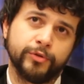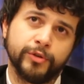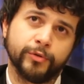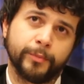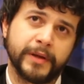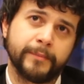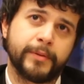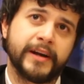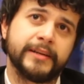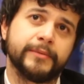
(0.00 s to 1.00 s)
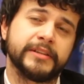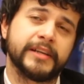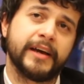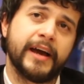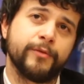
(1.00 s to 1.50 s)
European Parliament.
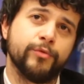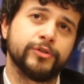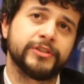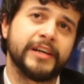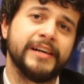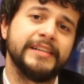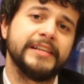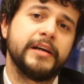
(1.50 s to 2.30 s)
I was a